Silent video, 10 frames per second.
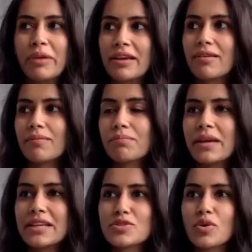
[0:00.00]
pick
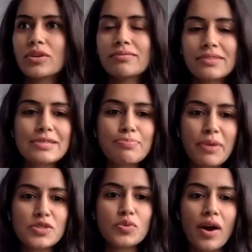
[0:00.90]
based on the
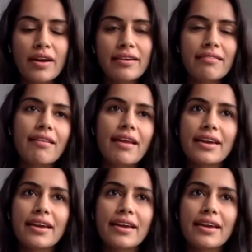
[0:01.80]
space you are in.